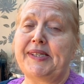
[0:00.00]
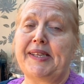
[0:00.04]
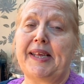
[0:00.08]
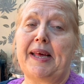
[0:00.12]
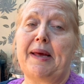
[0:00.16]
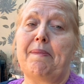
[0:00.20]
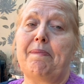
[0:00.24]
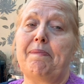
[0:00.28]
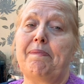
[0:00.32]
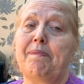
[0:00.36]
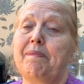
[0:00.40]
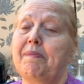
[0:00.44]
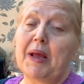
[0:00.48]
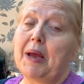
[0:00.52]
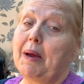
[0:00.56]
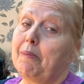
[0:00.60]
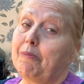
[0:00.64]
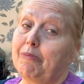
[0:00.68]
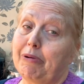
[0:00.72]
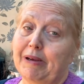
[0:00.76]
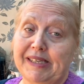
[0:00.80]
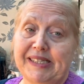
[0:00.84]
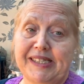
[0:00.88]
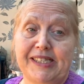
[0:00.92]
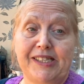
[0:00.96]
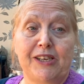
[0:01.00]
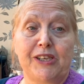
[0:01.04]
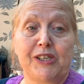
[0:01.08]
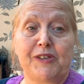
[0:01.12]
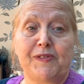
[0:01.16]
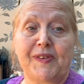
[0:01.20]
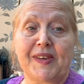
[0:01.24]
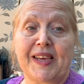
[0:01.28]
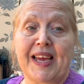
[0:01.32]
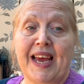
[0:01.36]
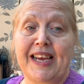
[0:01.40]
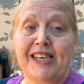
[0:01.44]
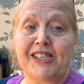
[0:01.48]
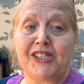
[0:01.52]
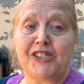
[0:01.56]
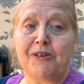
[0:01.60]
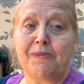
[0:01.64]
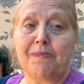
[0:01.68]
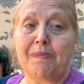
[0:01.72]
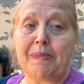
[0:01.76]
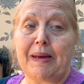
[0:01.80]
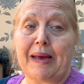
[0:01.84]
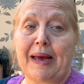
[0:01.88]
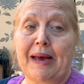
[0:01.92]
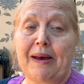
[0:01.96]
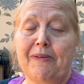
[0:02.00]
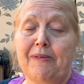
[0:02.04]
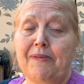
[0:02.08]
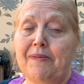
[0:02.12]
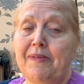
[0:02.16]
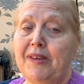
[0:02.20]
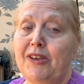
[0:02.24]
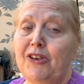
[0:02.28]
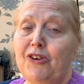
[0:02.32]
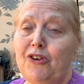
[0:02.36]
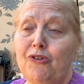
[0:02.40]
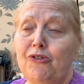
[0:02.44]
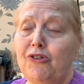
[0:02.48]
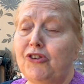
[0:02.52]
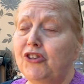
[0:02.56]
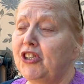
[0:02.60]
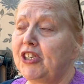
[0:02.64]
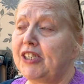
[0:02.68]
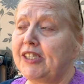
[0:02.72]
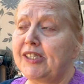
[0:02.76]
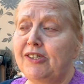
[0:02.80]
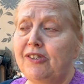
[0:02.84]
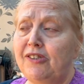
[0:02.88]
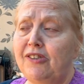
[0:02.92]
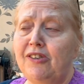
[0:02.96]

then press the notification bell, and then you'll just,